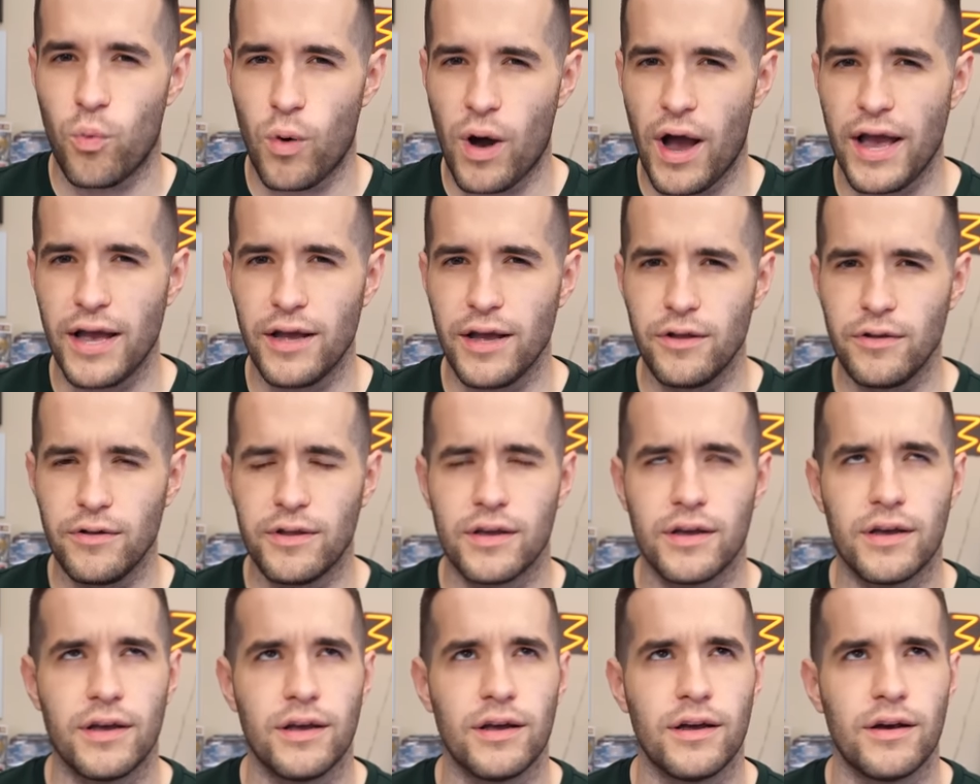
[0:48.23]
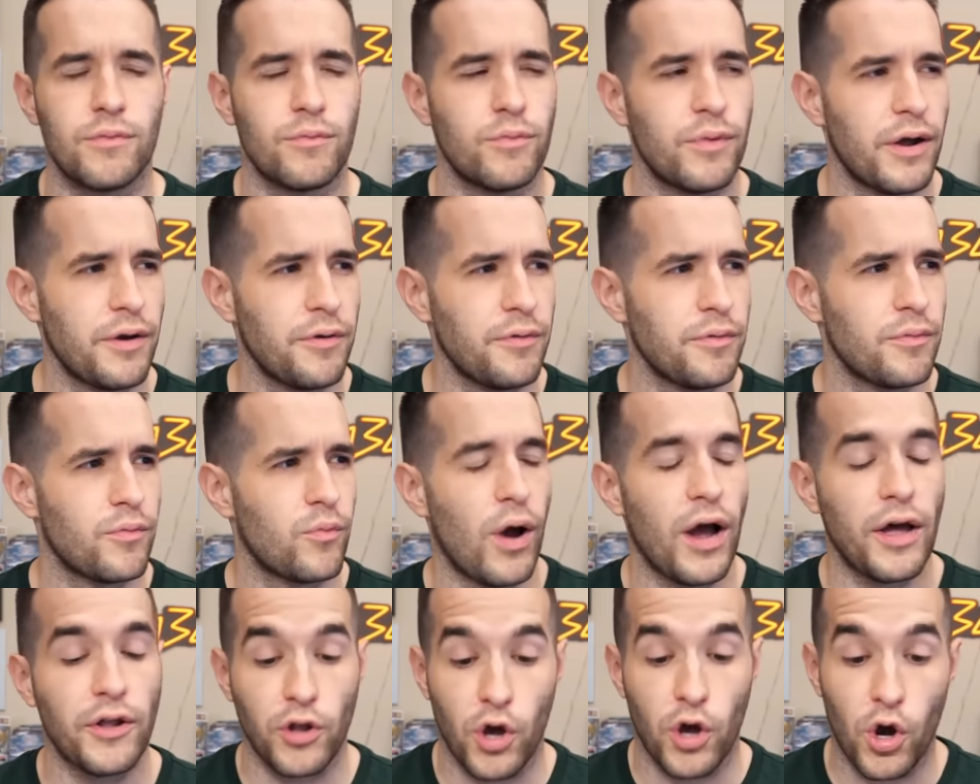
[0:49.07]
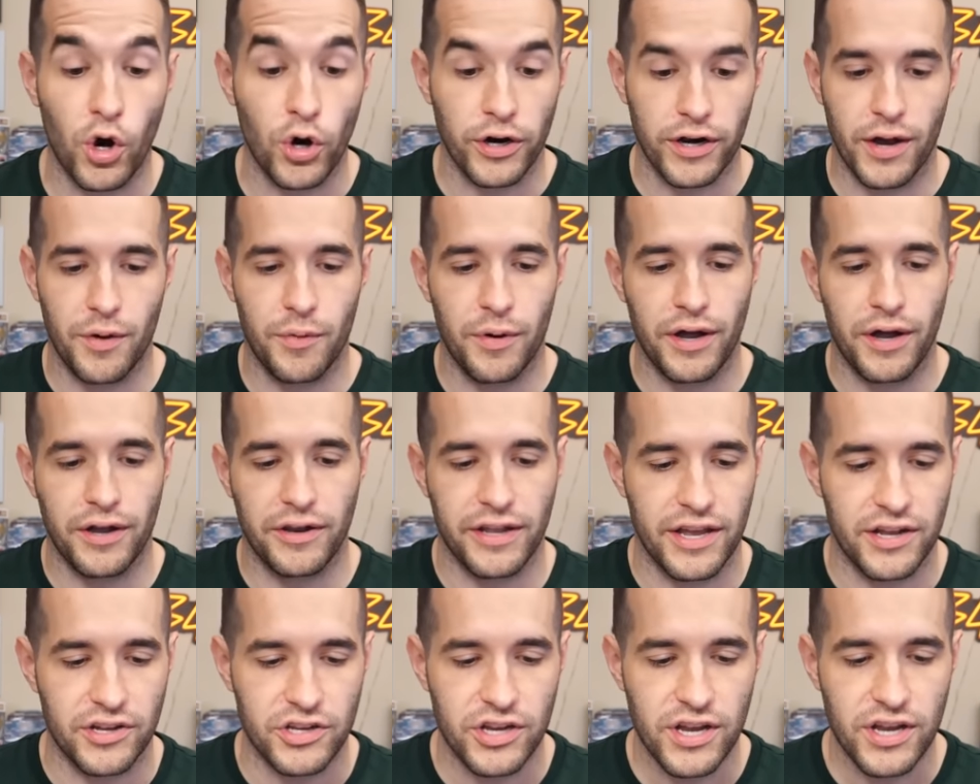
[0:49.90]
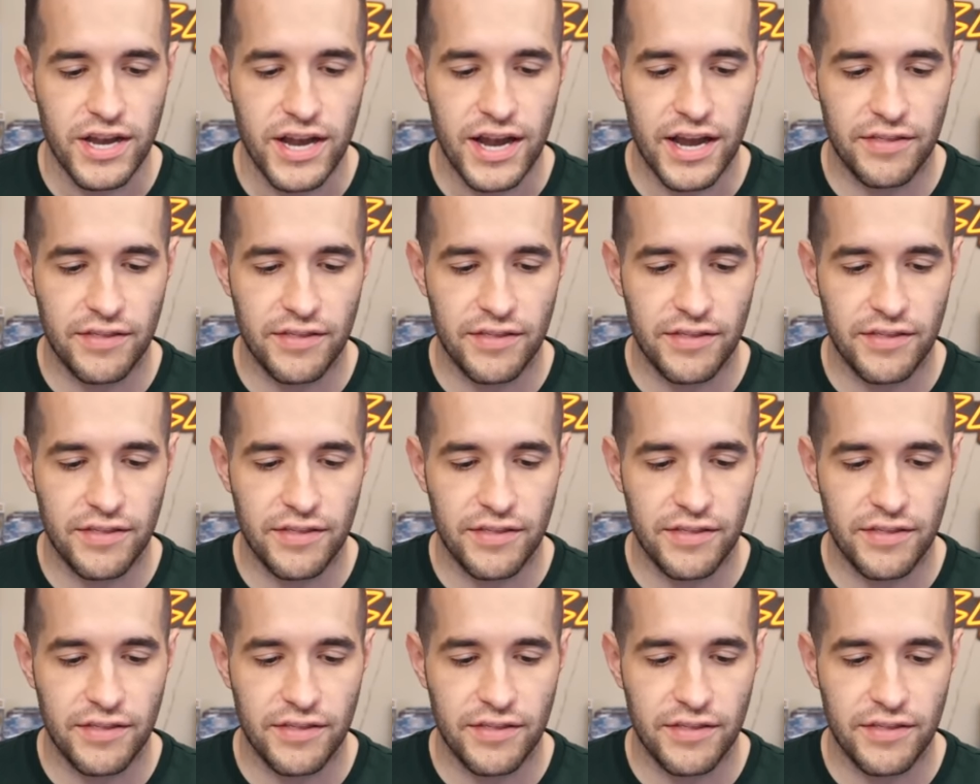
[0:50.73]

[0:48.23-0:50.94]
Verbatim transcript: Heart, not Wild Edge,